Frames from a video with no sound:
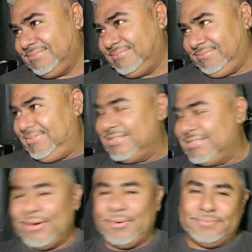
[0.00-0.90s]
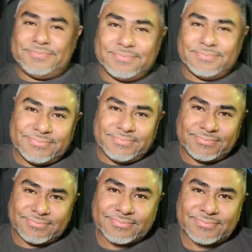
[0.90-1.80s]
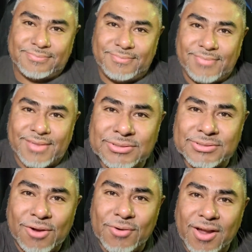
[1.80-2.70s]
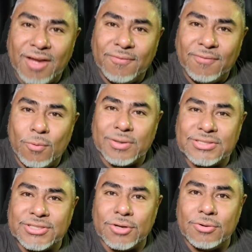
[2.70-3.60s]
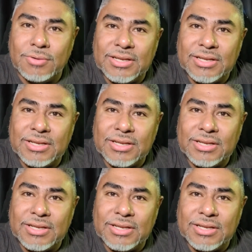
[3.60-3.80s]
So what's going on, 412?